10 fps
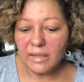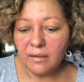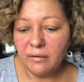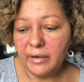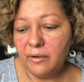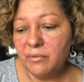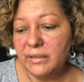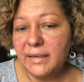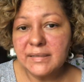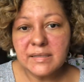Alright, with
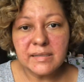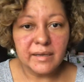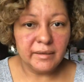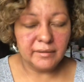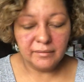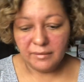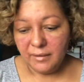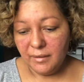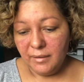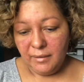that said,
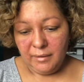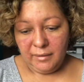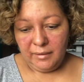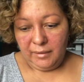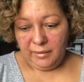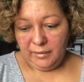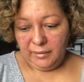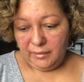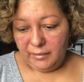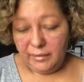
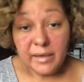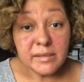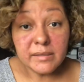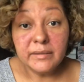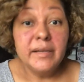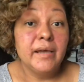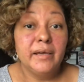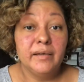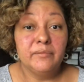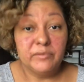
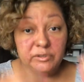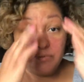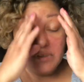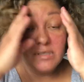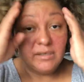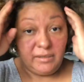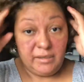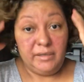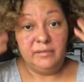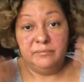yesterday, which was Sunday,